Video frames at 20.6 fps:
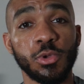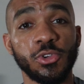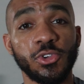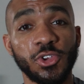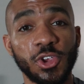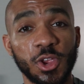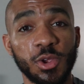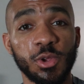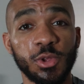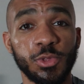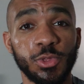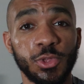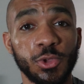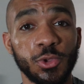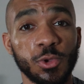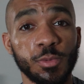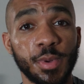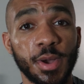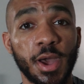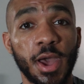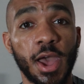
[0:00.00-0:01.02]
to be sharing with
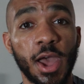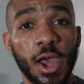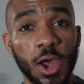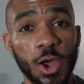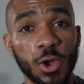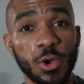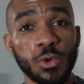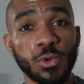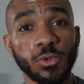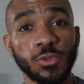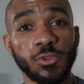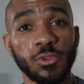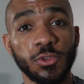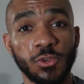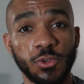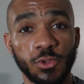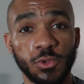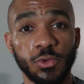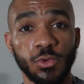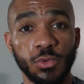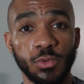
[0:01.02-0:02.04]
you about how to
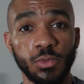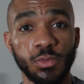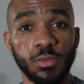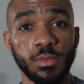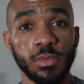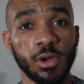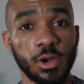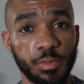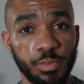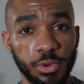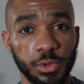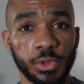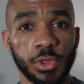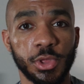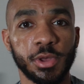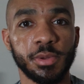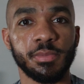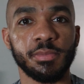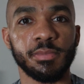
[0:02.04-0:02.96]
do a pull-up.